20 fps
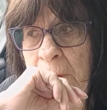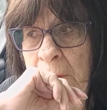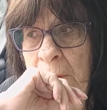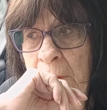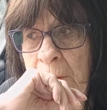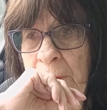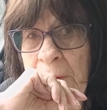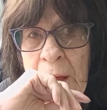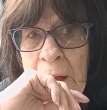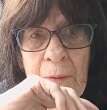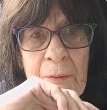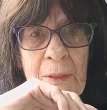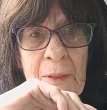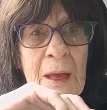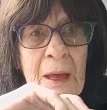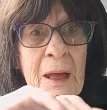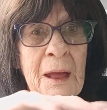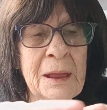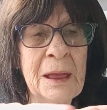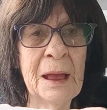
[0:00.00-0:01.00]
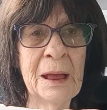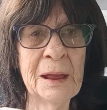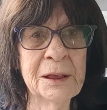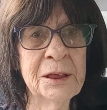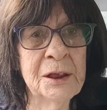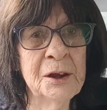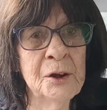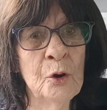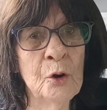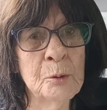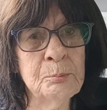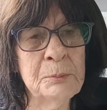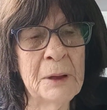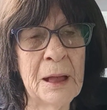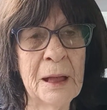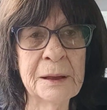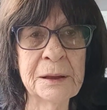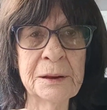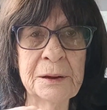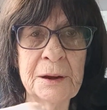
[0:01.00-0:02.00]
Now, that I can look
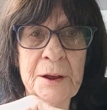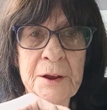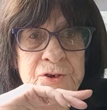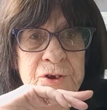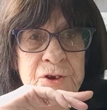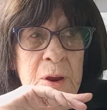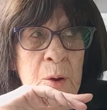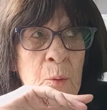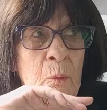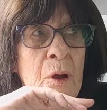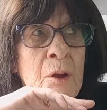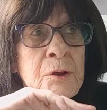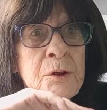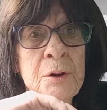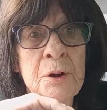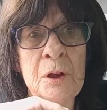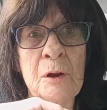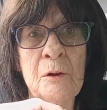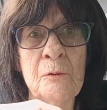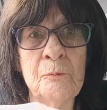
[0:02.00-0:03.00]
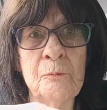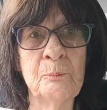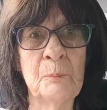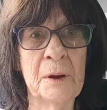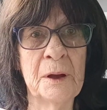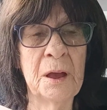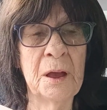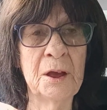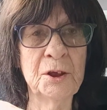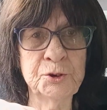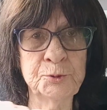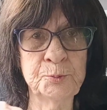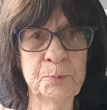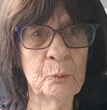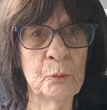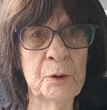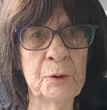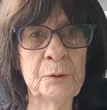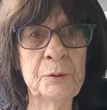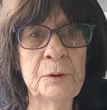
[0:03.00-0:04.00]
back and I can say, well, if my
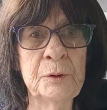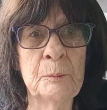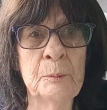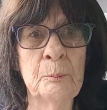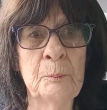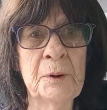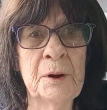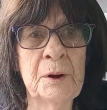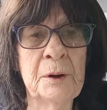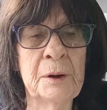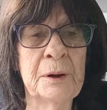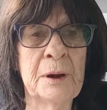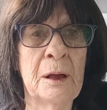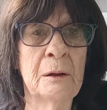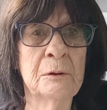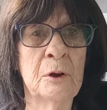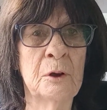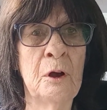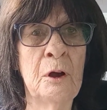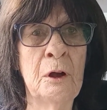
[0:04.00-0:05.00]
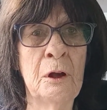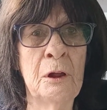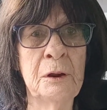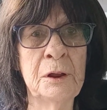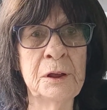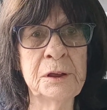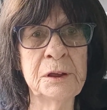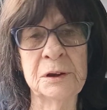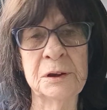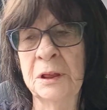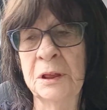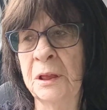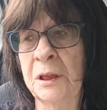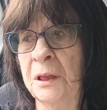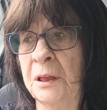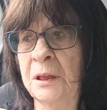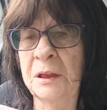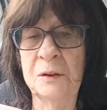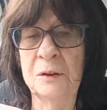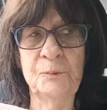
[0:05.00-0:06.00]
husband wouldn't have been an alcoholic and
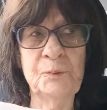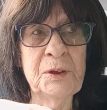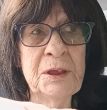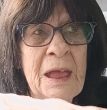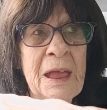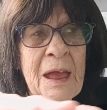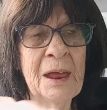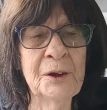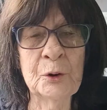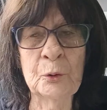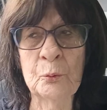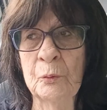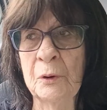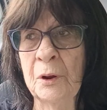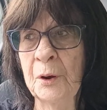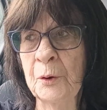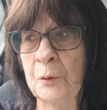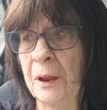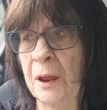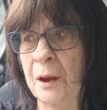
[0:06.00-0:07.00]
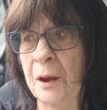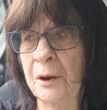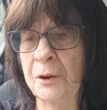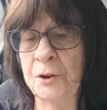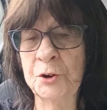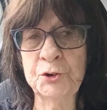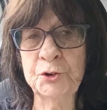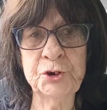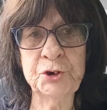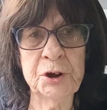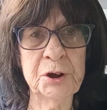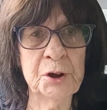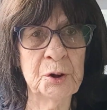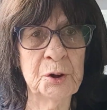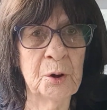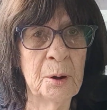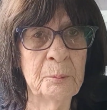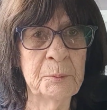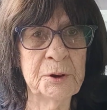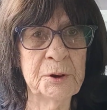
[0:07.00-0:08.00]
if he hadn't have run around and cheated
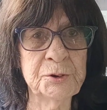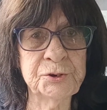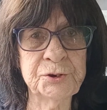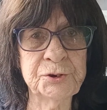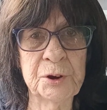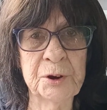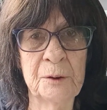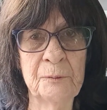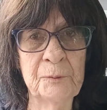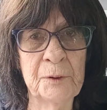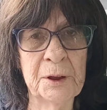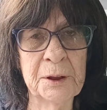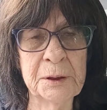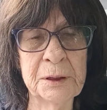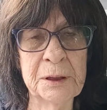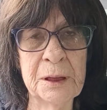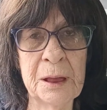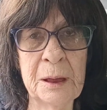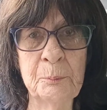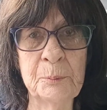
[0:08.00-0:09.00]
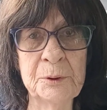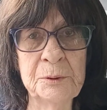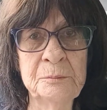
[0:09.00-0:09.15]
on me and stuff like that, but